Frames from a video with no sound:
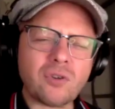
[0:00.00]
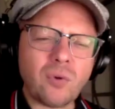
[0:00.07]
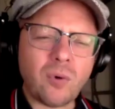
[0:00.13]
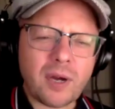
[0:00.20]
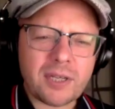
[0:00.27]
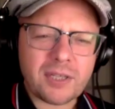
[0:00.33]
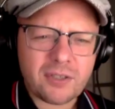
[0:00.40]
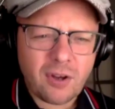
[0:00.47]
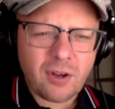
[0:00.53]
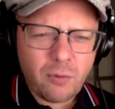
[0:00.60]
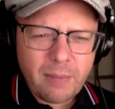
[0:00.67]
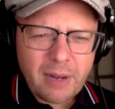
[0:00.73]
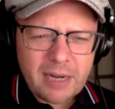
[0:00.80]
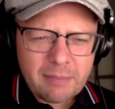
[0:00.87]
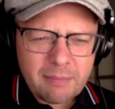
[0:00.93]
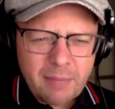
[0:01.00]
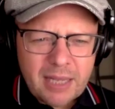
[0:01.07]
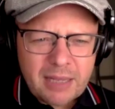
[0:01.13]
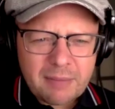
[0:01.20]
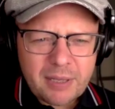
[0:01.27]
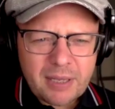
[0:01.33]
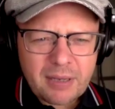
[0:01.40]
quite so many.
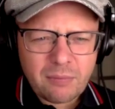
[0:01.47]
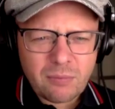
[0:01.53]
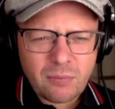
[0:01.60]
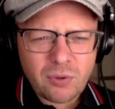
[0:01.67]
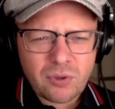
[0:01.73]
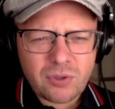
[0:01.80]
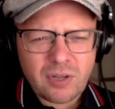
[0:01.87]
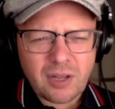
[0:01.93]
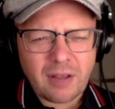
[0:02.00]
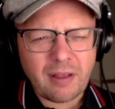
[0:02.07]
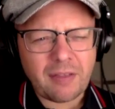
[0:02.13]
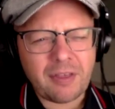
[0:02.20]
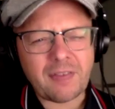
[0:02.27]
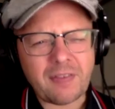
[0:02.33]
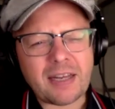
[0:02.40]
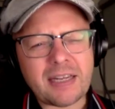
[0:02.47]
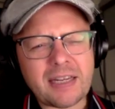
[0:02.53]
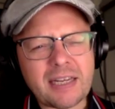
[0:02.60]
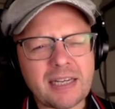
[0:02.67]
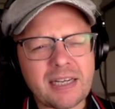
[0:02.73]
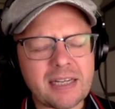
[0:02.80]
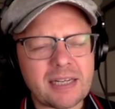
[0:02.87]
Maybe it was, I think they
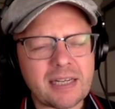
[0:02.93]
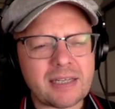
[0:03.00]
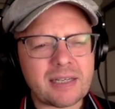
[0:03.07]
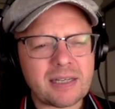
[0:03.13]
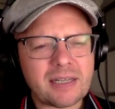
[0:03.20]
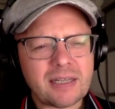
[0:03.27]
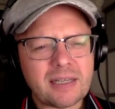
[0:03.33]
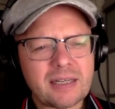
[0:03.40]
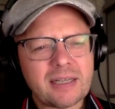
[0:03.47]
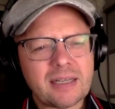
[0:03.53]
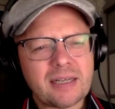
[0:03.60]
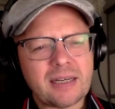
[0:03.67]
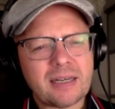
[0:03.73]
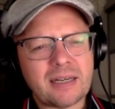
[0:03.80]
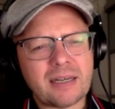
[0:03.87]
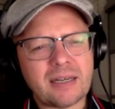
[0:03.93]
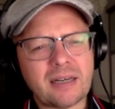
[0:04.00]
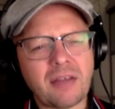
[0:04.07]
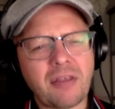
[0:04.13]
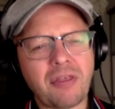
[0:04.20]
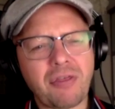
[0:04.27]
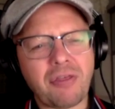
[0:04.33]
needed
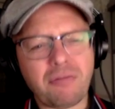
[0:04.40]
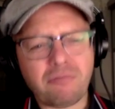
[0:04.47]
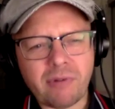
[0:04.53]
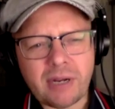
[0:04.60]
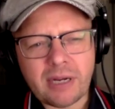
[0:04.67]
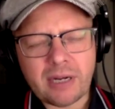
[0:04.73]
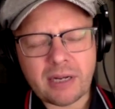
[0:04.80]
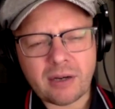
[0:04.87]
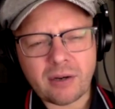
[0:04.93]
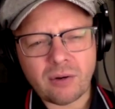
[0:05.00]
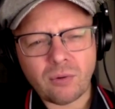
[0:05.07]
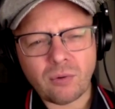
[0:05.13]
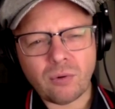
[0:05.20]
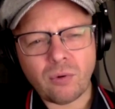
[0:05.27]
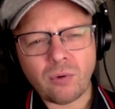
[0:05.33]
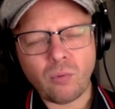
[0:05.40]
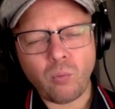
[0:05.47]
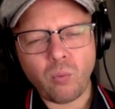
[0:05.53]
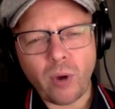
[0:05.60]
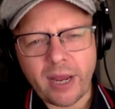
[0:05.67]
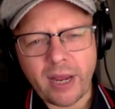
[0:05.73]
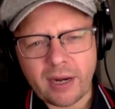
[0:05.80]
a 3-0
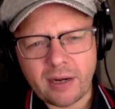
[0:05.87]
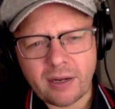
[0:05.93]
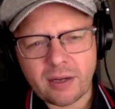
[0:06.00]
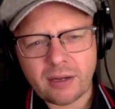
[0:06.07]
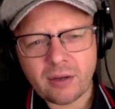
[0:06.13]
win